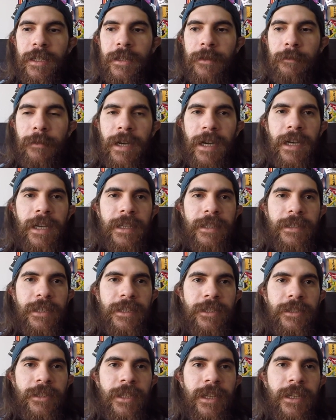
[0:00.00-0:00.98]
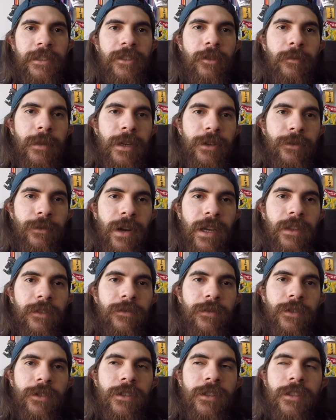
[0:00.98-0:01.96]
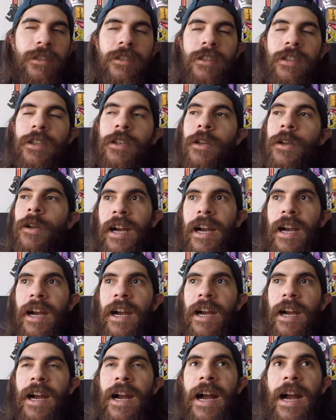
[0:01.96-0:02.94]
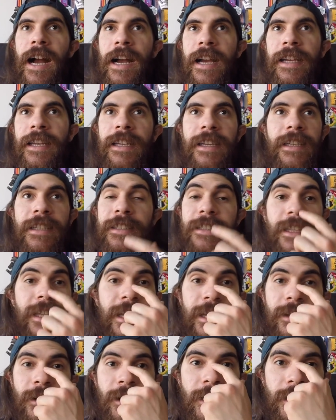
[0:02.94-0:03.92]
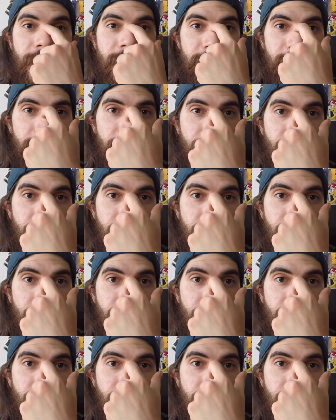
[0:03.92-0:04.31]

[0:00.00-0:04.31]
my tendonitis on my right foot. It didn't hurt